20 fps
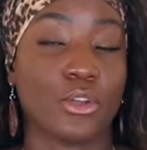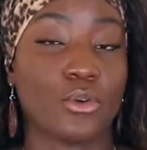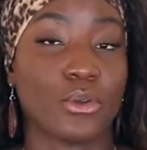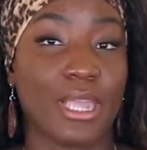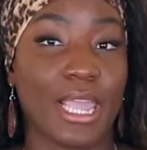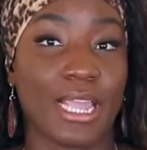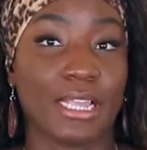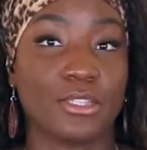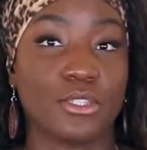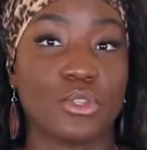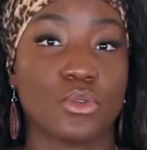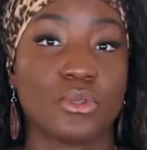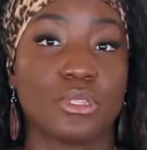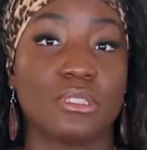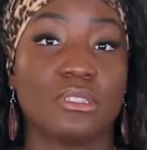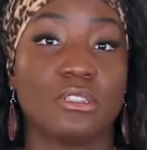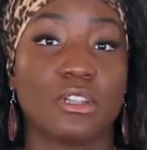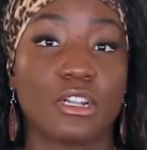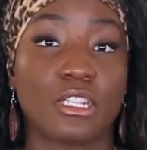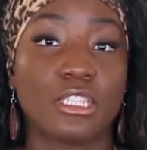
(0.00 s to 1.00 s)
Okay, so it
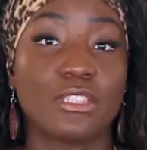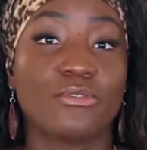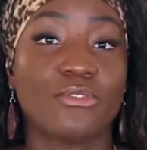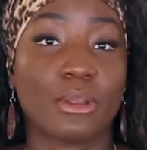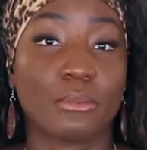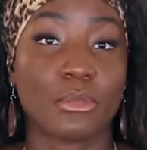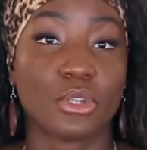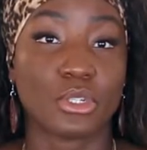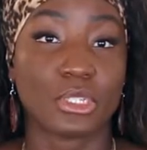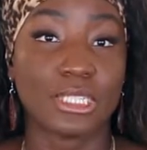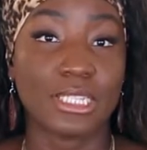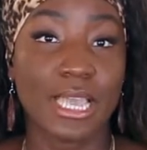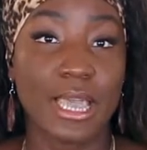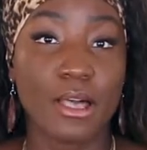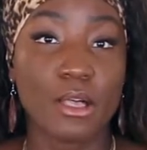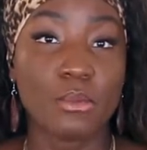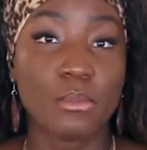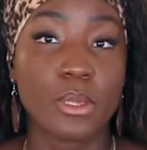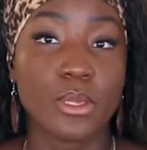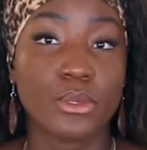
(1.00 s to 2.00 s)
starts from your
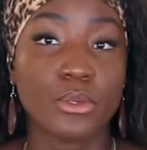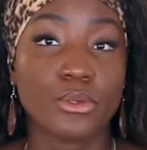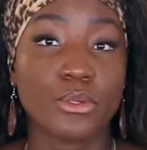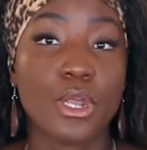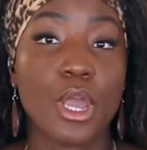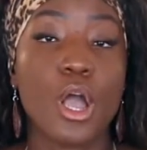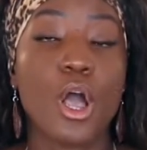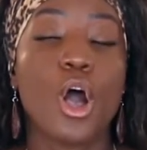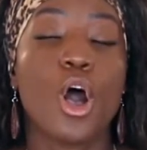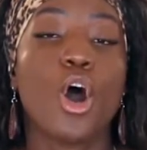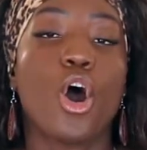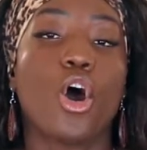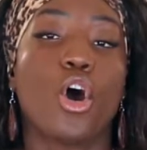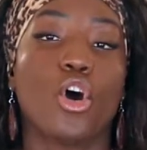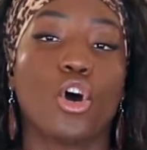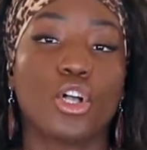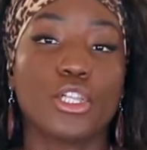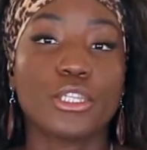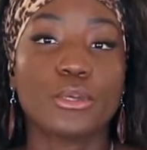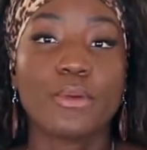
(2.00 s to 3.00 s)
tailbone
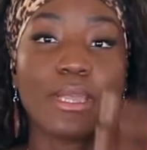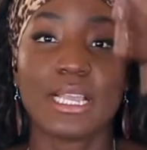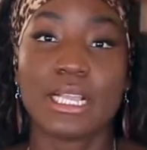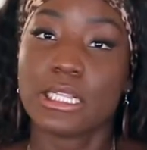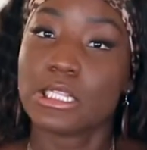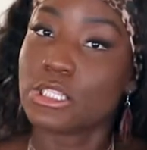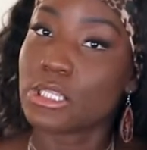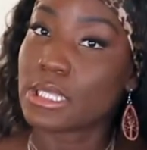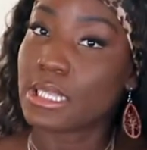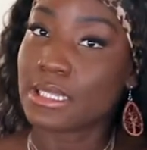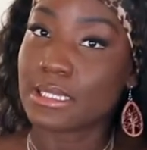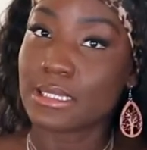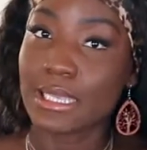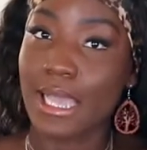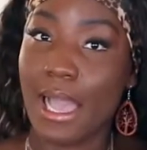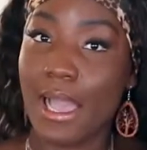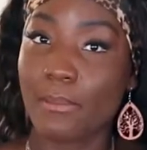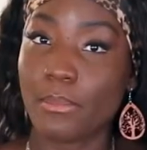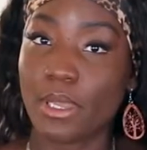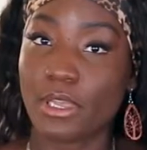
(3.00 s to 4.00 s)
all the way to the
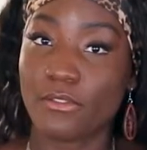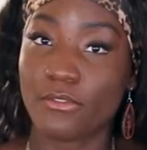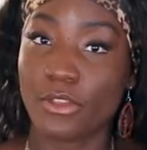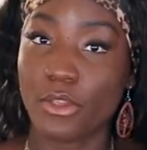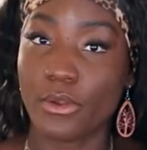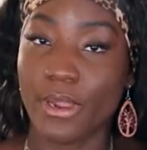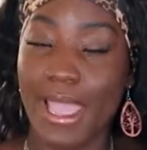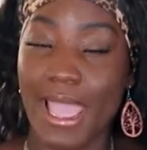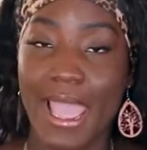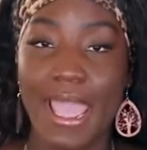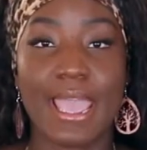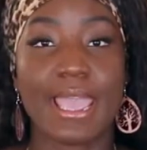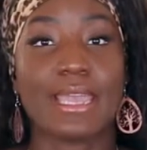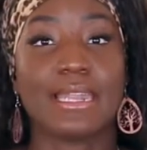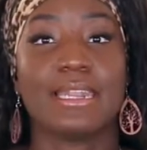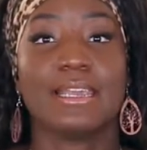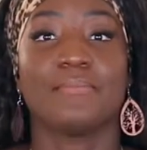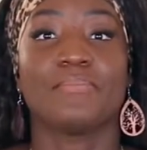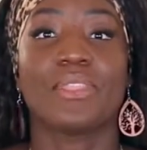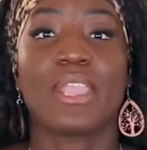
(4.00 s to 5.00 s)
top of your
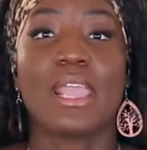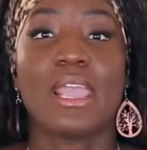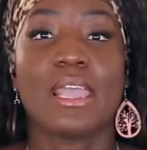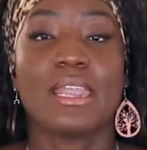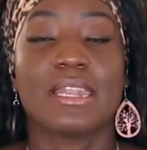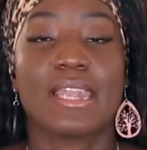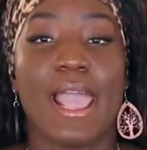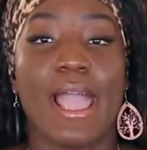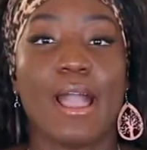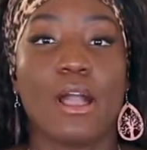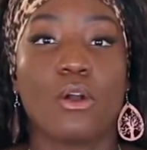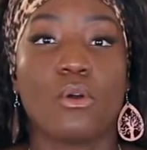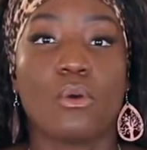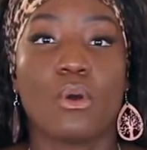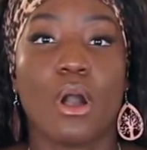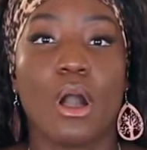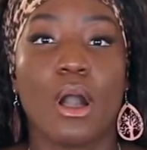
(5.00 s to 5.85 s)
head. Now,